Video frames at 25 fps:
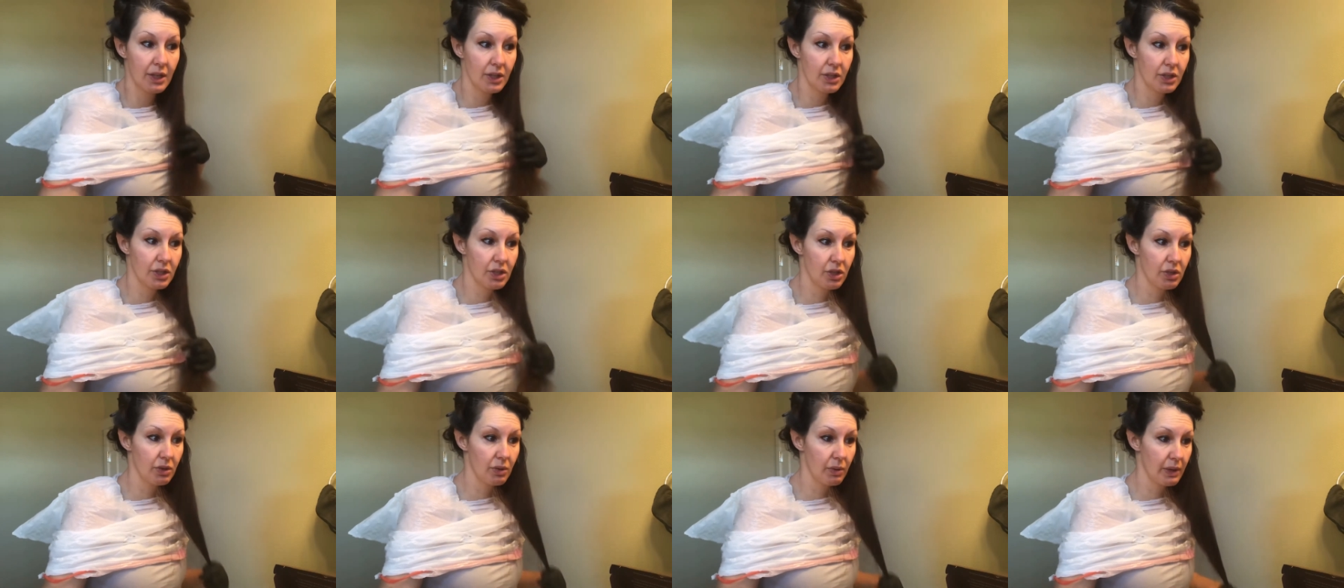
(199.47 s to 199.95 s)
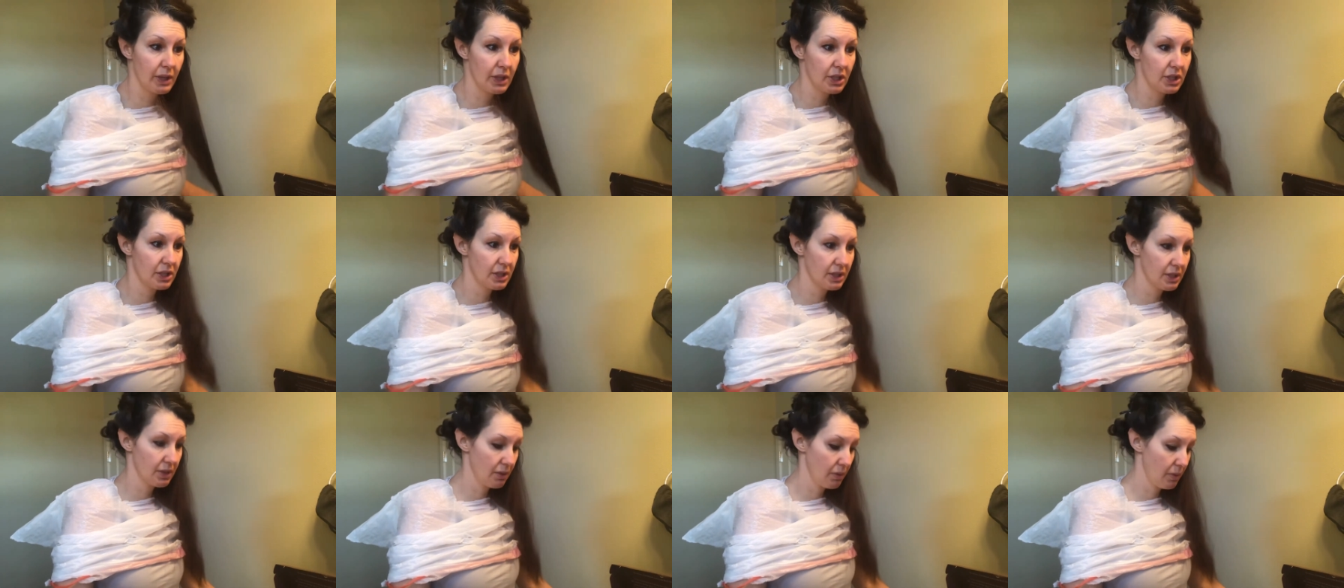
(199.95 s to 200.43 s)
2
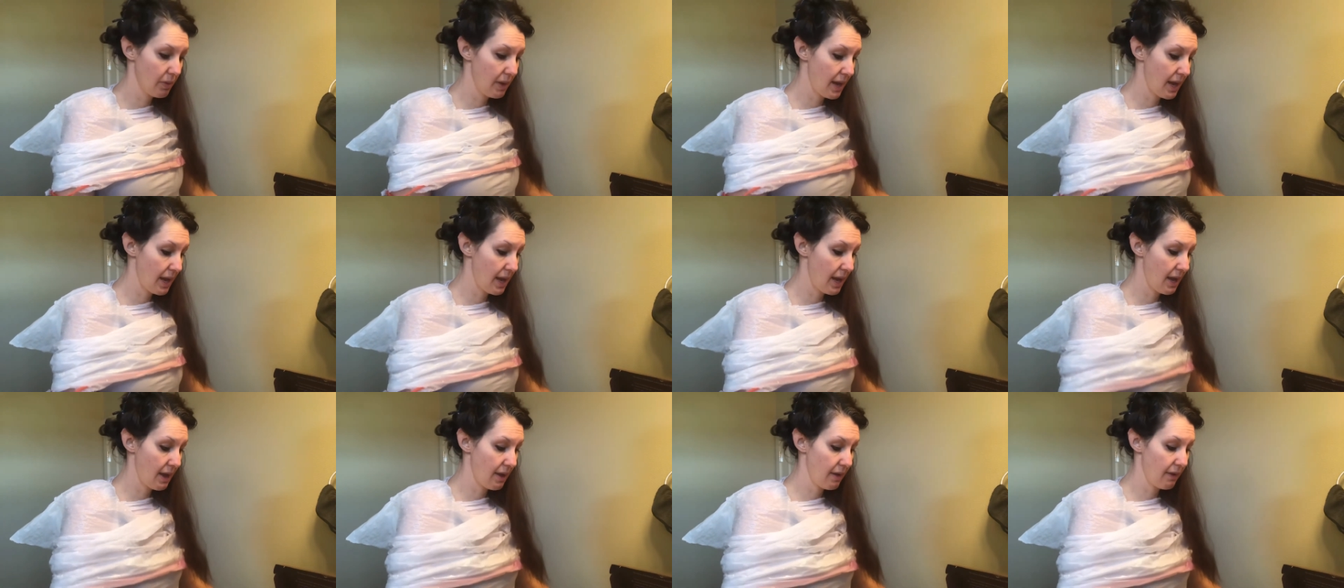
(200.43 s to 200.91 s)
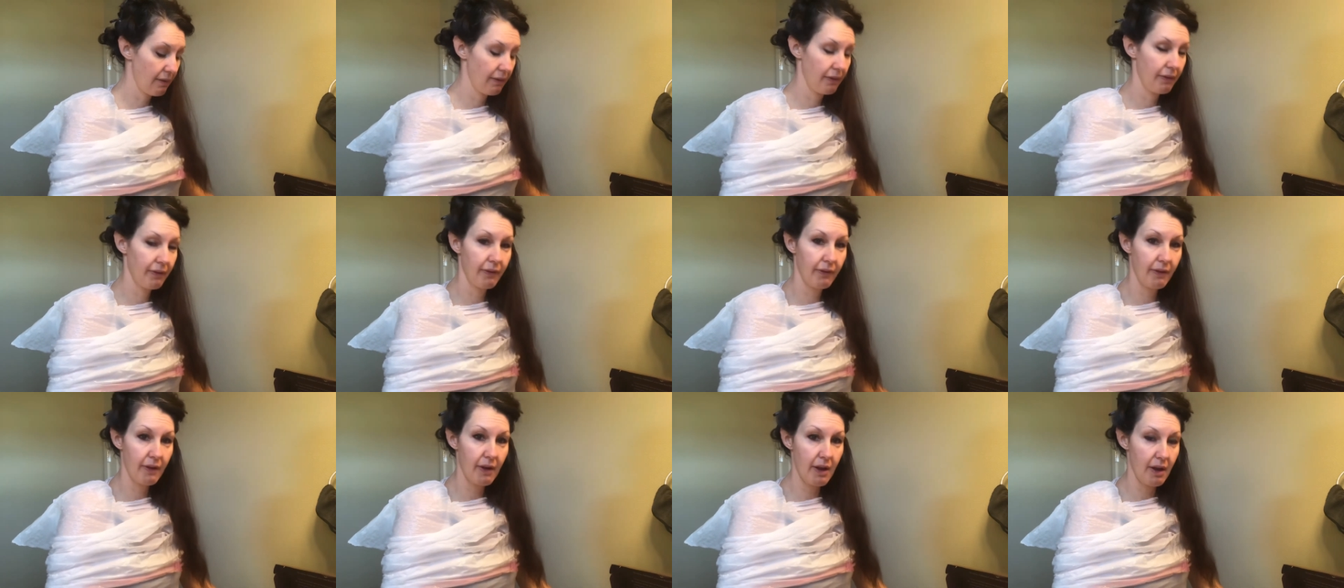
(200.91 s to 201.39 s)
inches away
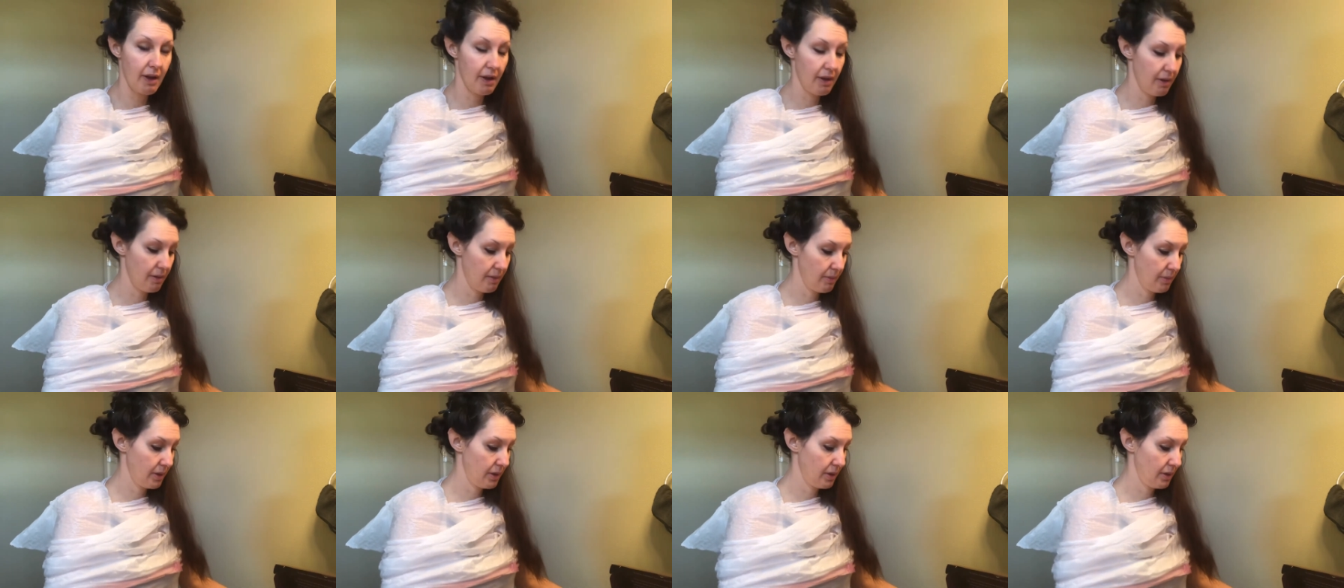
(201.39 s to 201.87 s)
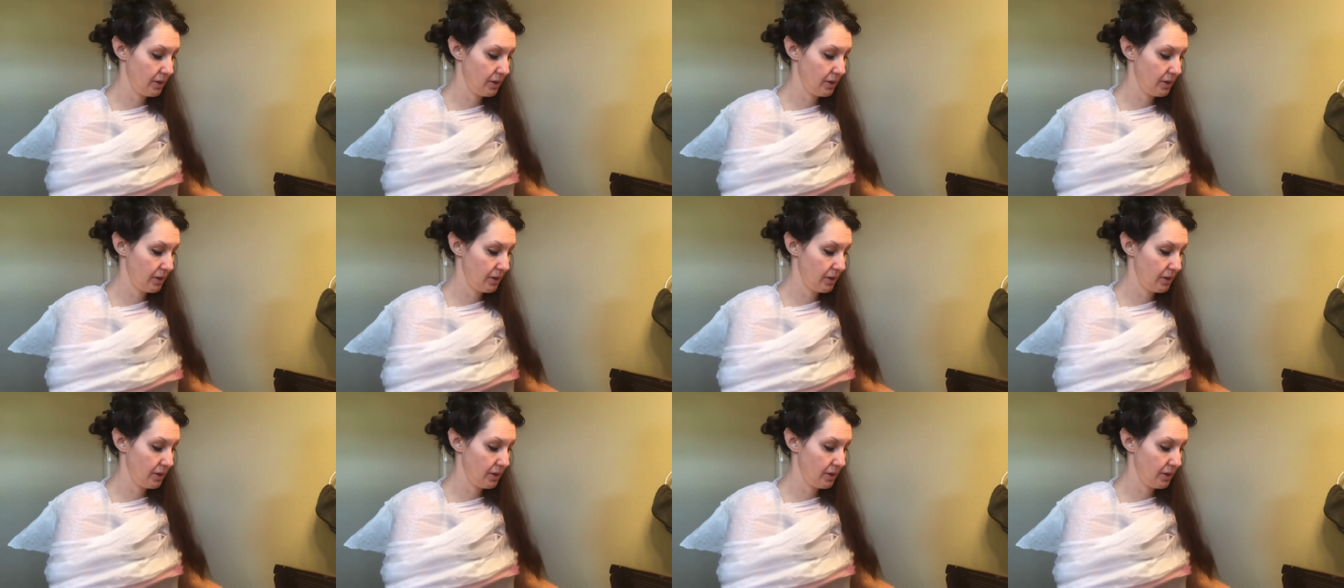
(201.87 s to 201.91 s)
from